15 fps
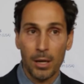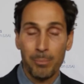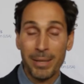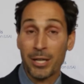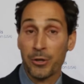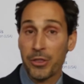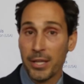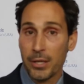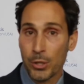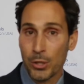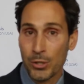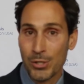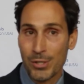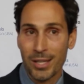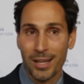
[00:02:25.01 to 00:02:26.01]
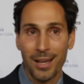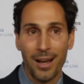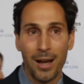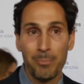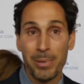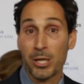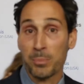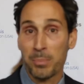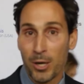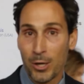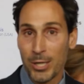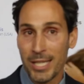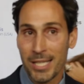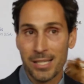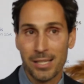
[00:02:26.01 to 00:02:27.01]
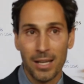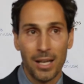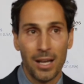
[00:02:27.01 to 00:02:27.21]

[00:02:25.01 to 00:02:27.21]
bigger theaters, bigger parties,